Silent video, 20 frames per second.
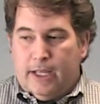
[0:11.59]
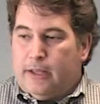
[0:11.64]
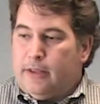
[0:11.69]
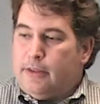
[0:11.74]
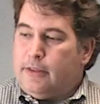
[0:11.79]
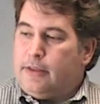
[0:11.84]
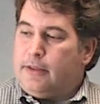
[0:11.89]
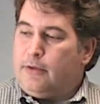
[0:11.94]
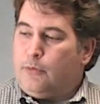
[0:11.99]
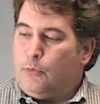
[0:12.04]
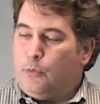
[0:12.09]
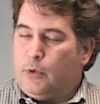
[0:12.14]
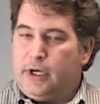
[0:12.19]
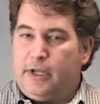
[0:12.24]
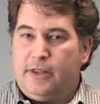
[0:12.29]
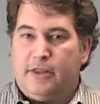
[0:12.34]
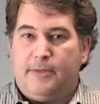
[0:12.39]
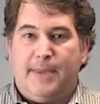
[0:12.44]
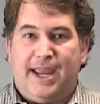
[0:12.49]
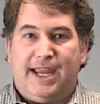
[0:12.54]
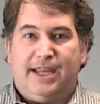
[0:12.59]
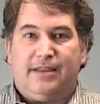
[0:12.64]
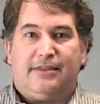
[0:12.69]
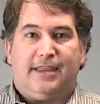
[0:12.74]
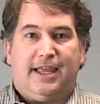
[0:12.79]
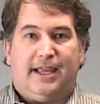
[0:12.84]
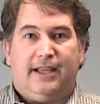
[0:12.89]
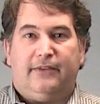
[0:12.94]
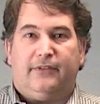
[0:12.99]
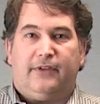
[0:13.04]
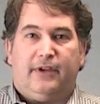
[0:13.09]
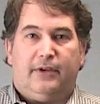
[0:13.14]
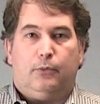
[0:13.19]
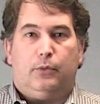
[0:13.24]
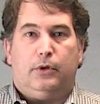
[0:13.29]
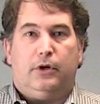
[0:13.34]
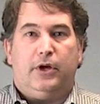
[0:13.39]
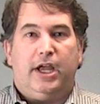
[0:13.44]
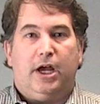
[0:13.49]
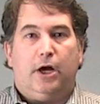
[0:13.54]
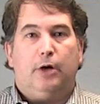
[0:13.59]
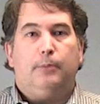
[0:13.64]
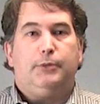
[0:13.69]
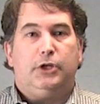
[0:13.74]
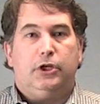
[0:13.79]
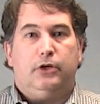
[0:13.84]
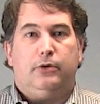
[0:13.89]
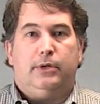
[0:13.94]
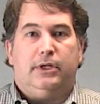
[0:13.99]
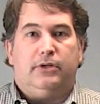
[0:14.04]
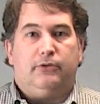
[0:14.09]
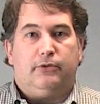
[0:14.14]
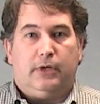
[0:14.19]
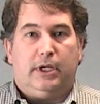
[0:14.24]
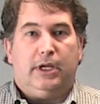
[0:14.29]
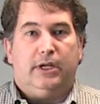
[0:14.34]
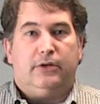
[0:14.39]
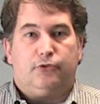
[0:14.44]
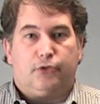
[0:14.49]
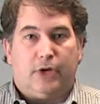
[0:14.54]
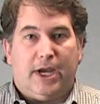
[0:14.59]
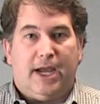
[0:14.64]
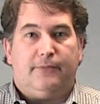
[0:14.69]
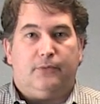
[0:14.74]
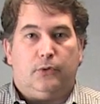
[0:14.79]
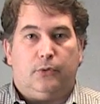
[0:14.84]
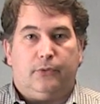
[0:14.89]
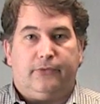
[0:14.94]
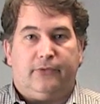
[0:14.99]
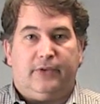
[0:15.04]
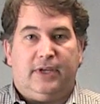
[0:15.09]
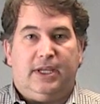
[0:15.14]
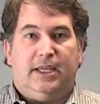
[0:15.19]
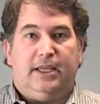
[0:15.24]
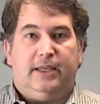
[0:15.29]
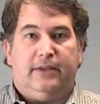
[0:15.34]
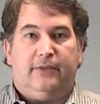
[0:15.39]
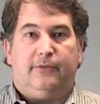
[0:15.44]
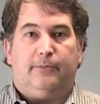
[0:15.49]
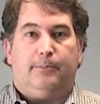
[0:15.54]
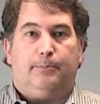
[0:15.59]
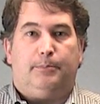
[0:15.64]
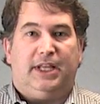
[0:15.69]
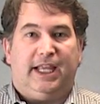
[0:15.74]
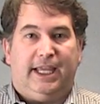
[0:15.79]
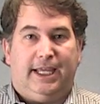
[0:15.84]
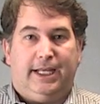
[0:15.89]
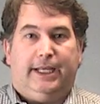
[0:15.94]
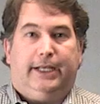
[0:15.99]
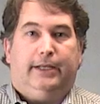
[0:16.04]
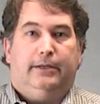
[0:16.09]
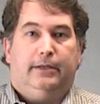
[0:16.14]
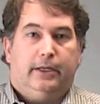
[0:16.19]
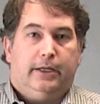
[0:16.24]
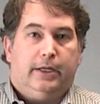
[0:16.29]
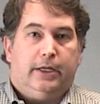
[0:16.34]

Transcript: One of the main things that will help you in travels is planning.